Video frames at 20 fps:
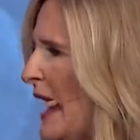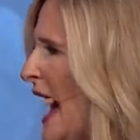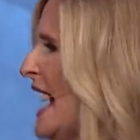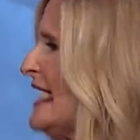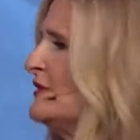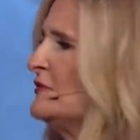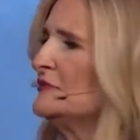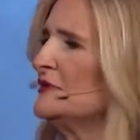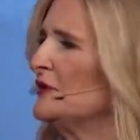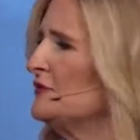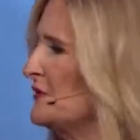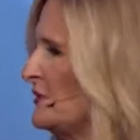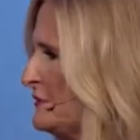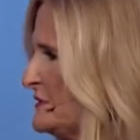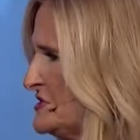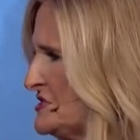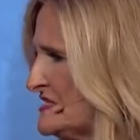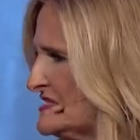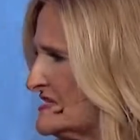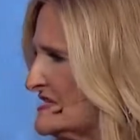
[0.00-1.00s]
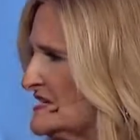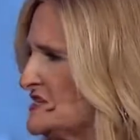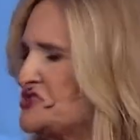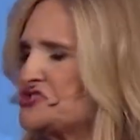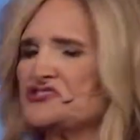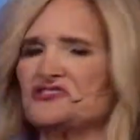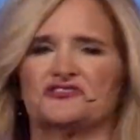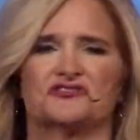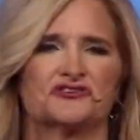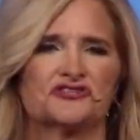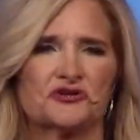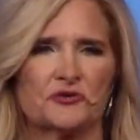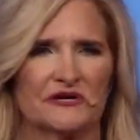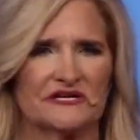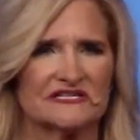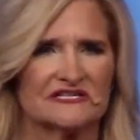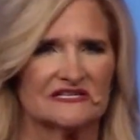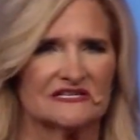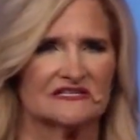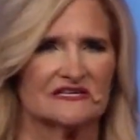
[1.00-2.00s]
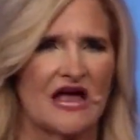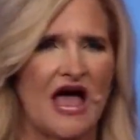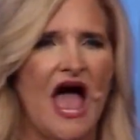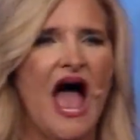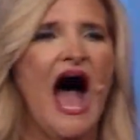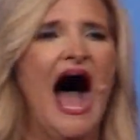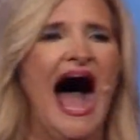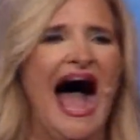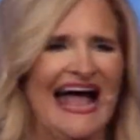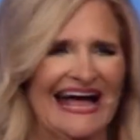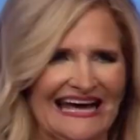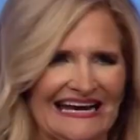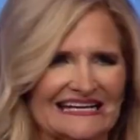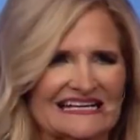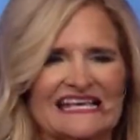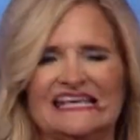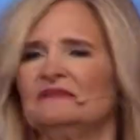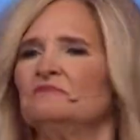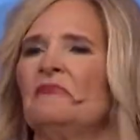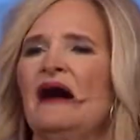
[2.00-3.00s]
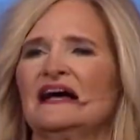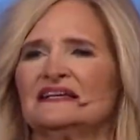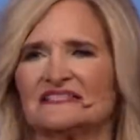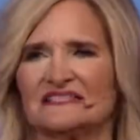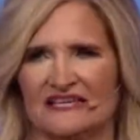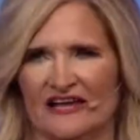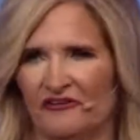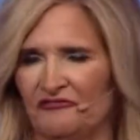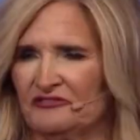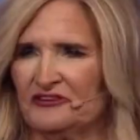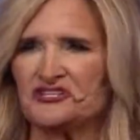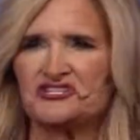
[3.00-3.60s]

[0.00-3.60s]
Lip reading: I don't know their decisions or choices. I got to keep myself in